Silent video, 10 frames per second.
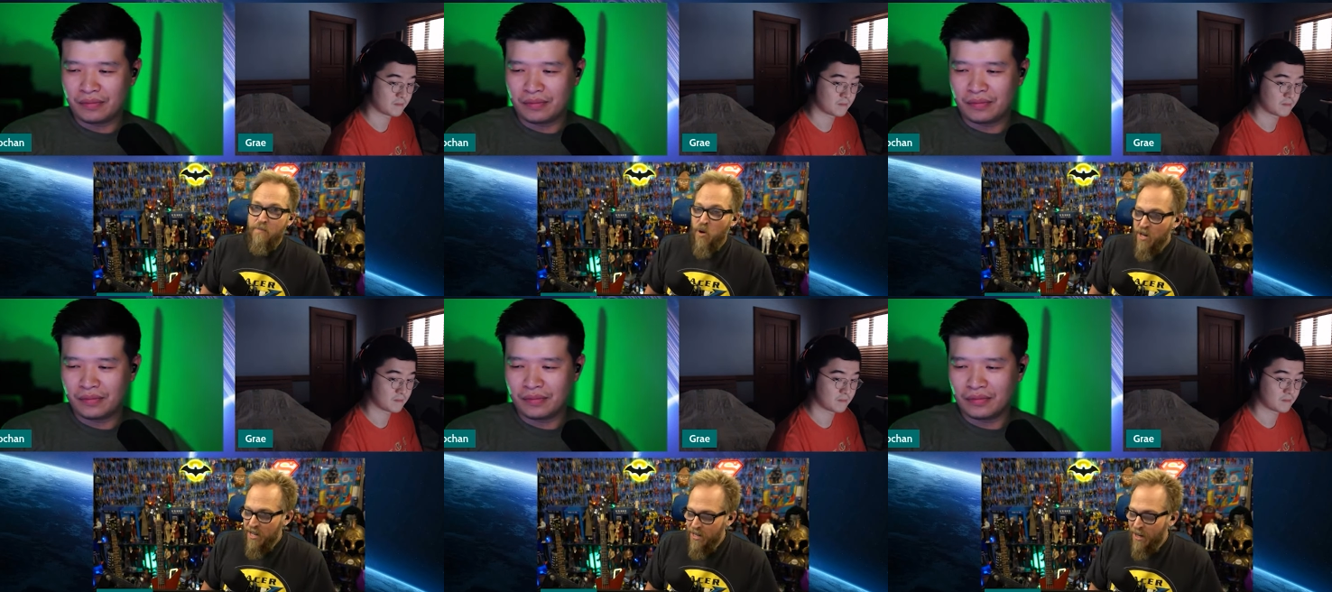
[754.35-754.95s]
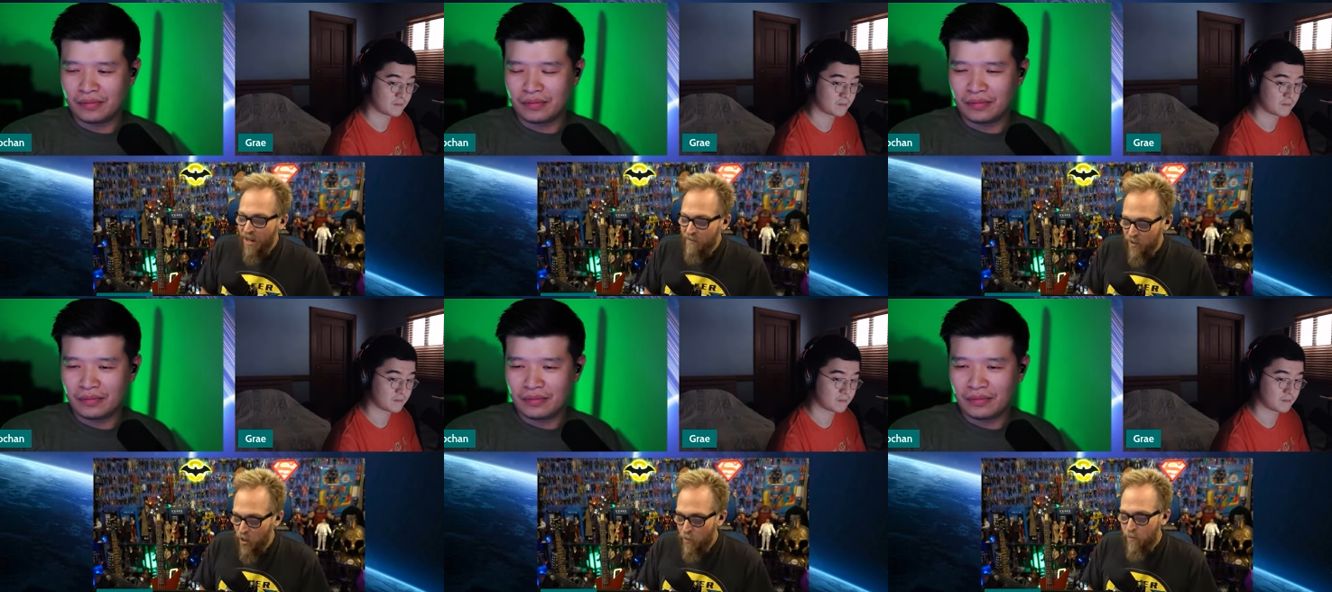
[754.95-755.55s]
Speaker 1: put it in an
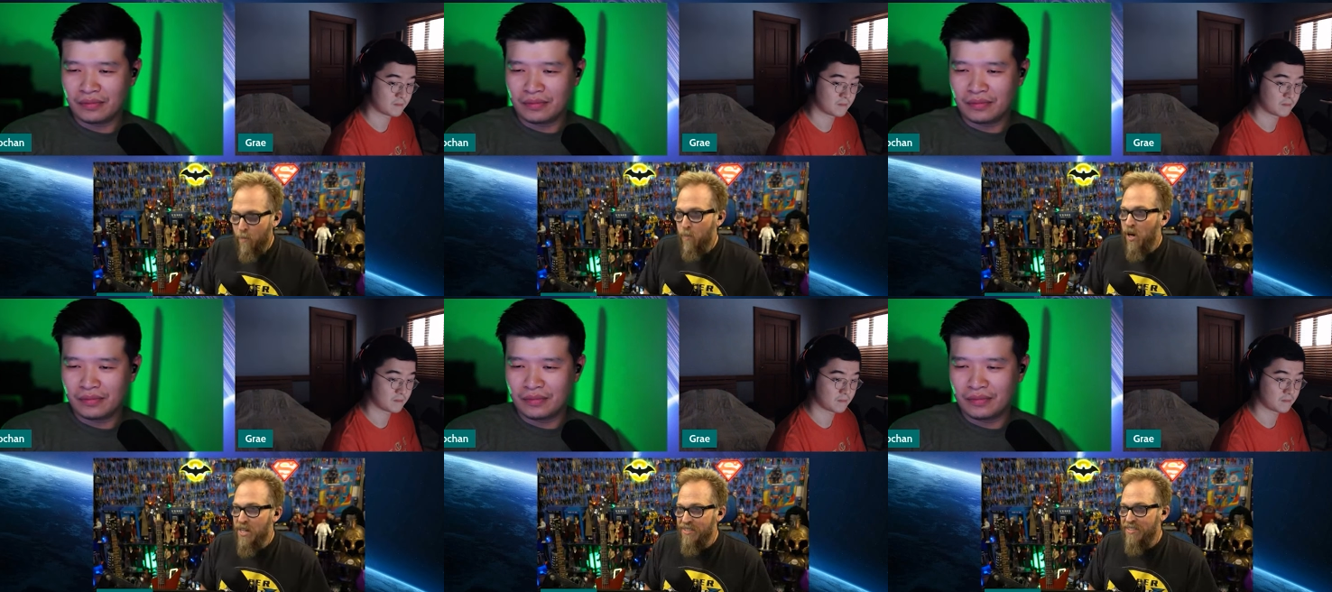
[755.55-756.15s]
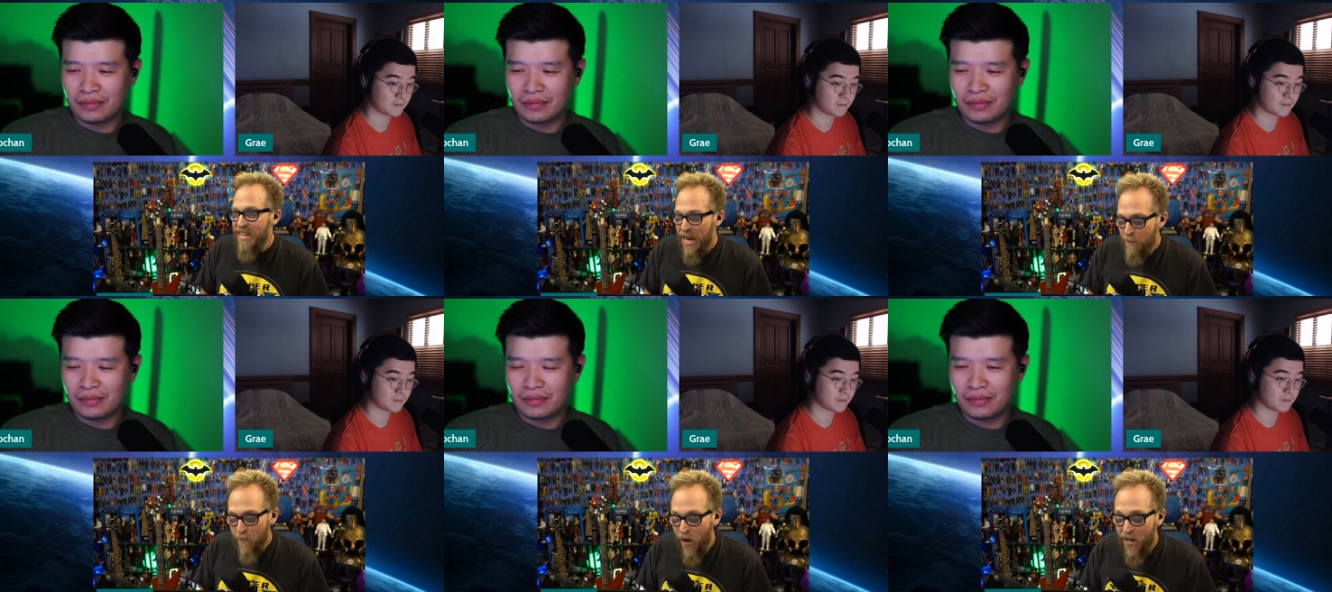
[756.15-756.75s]
envelope, put a
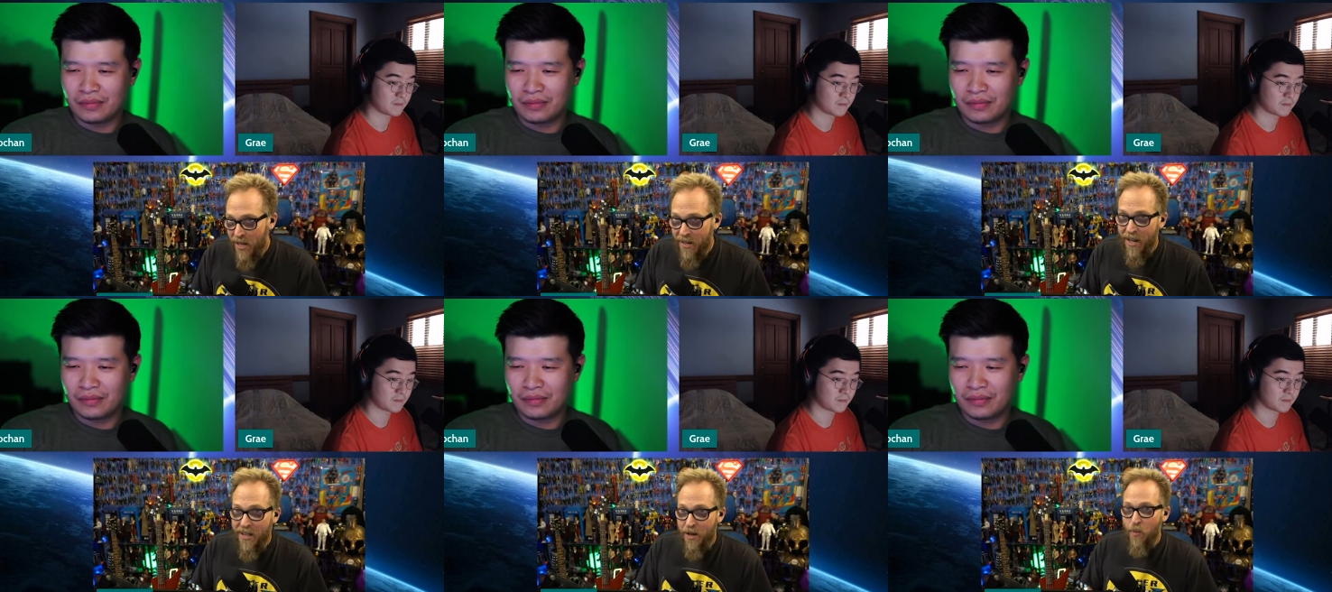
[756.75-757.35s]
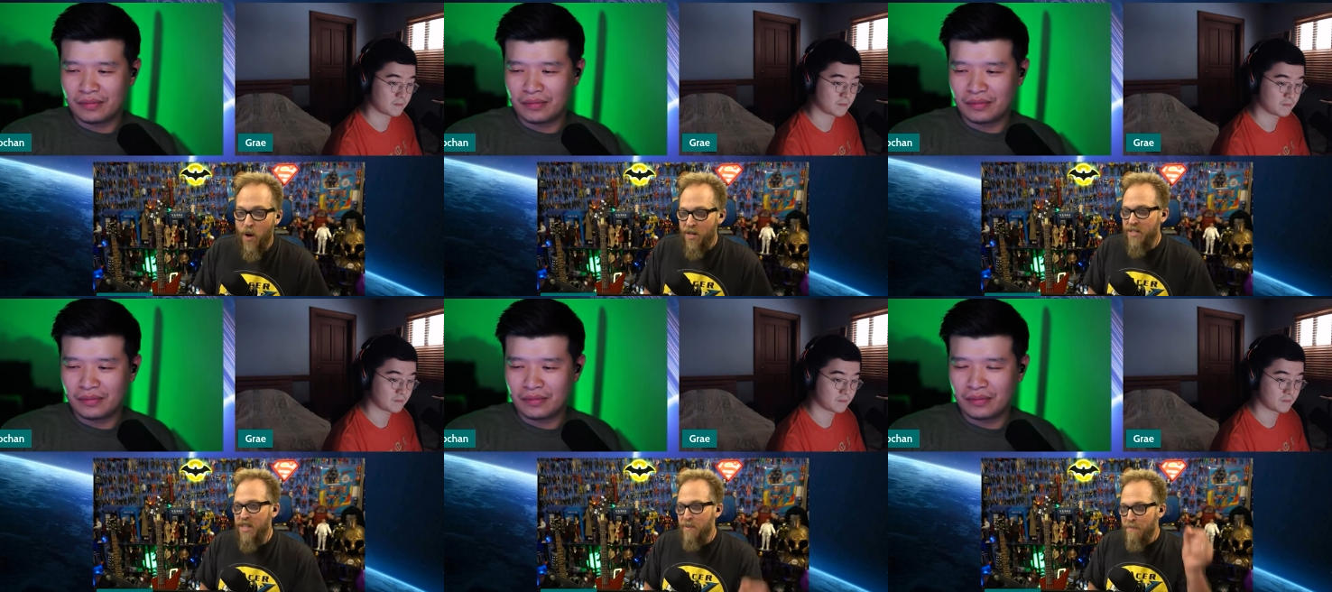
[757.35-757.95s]
stamp on it, and then walked
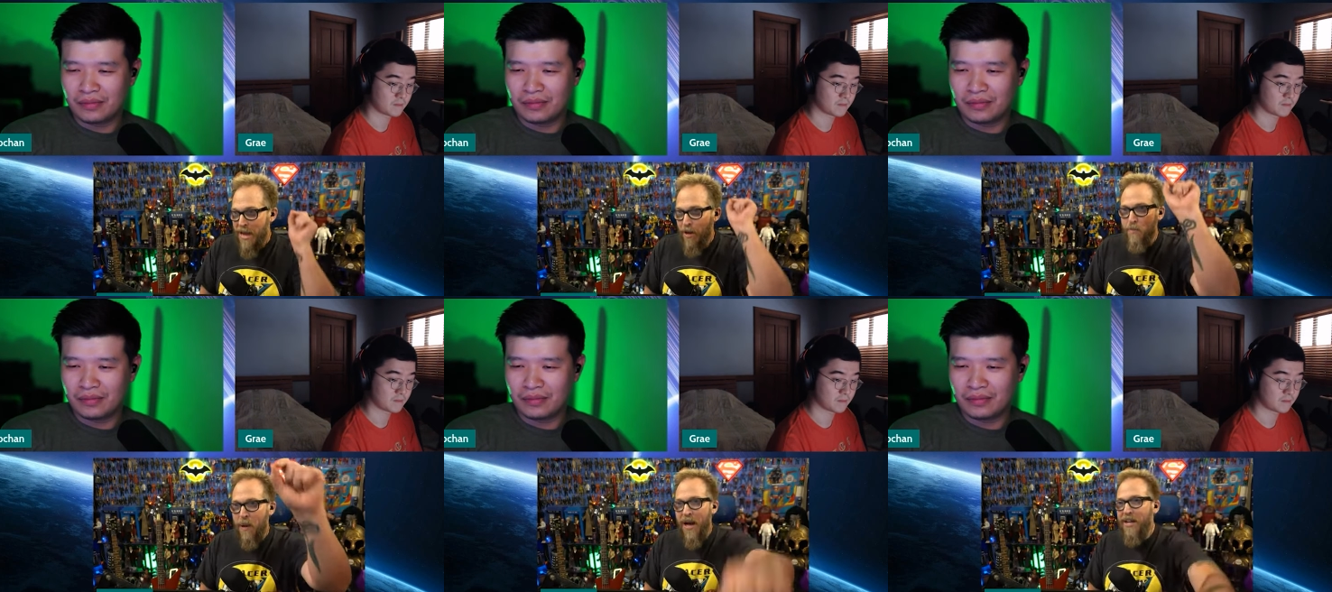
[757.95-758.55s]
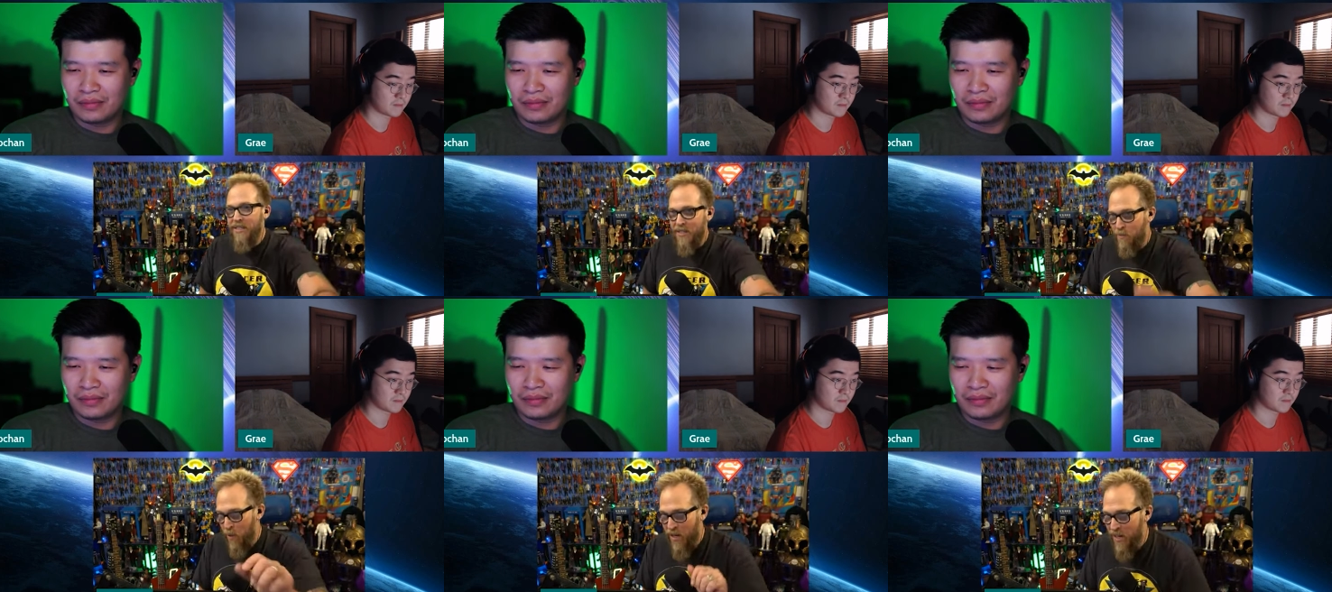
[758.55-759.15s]
to the mailbox to
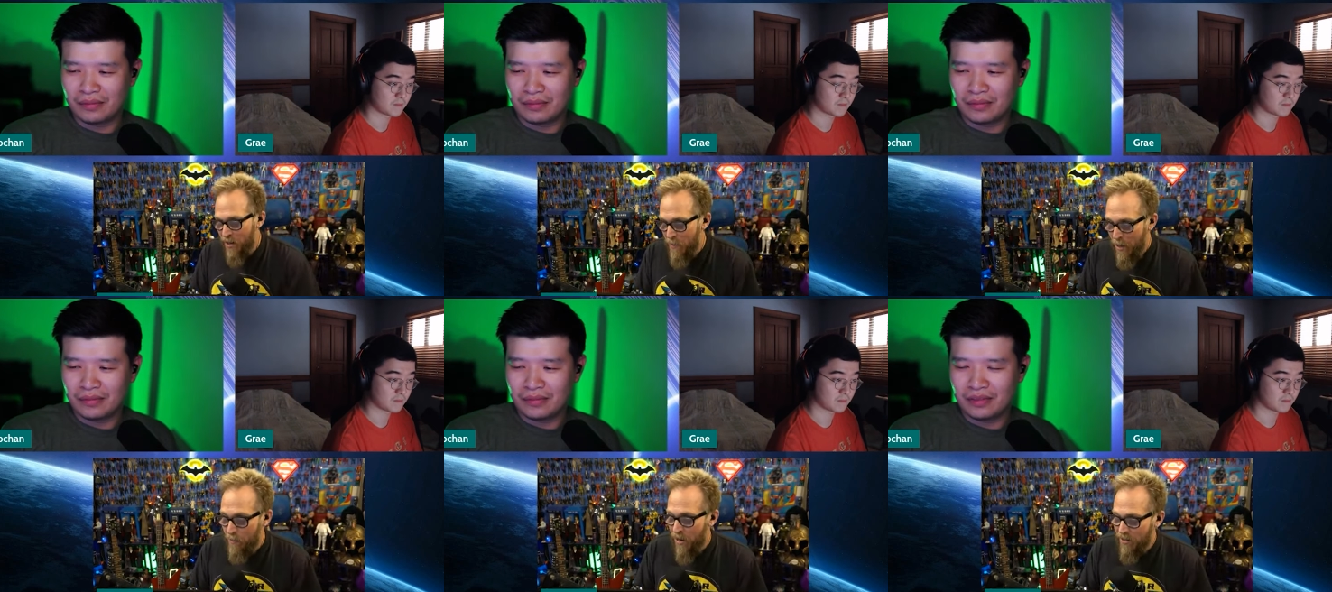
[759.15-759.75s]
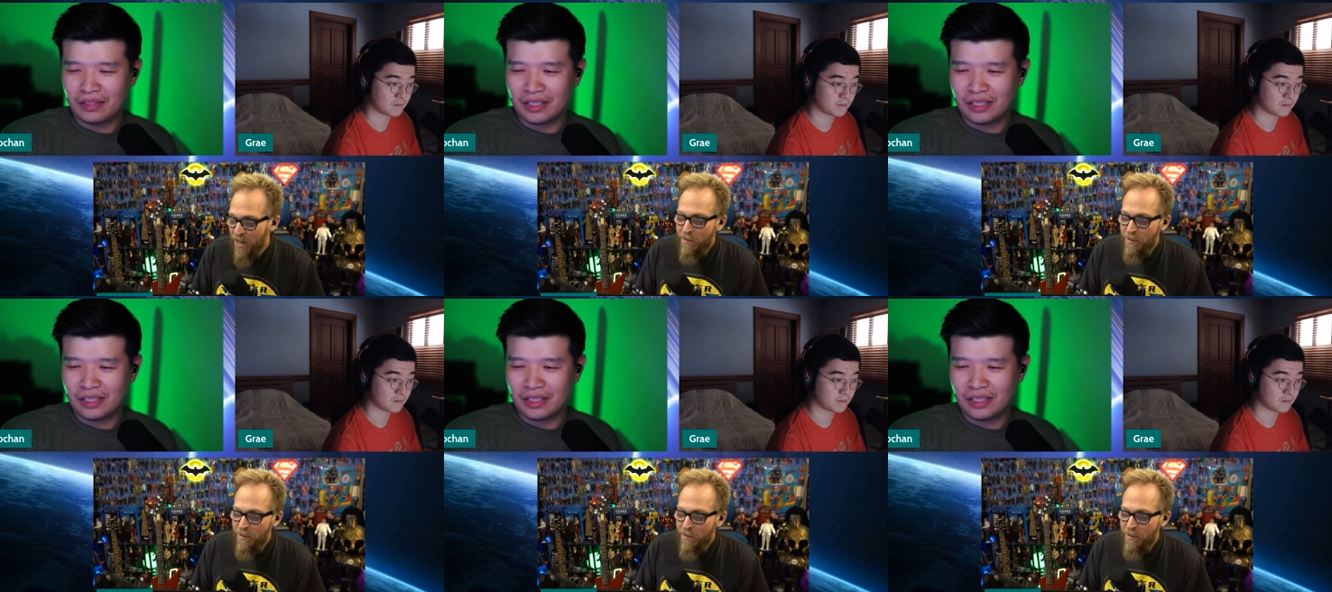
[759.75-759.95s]
put it in the mailbox.